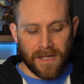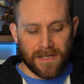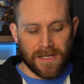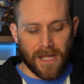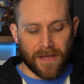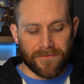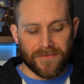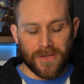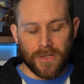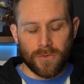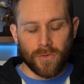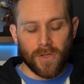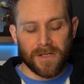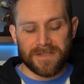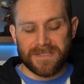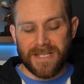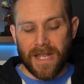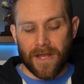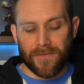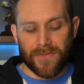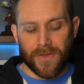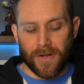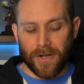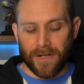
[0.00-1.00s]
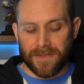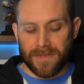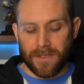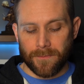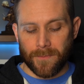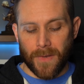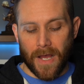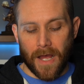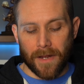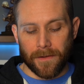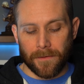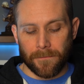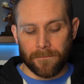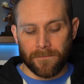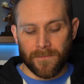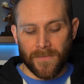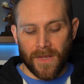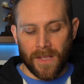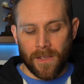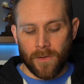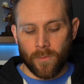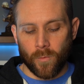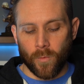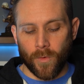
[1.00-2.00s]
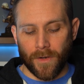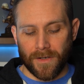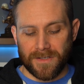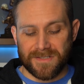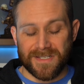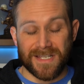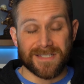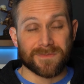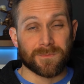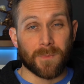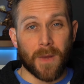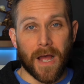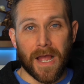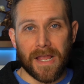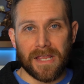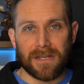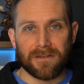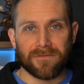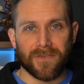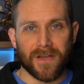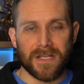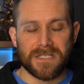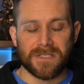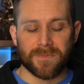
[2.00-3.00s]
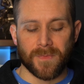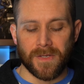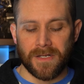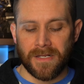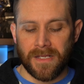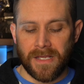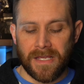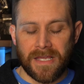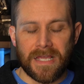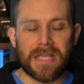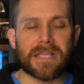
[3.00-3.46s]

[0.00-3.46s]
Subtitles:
Now, if you look down there at the bottom where it says My Investment,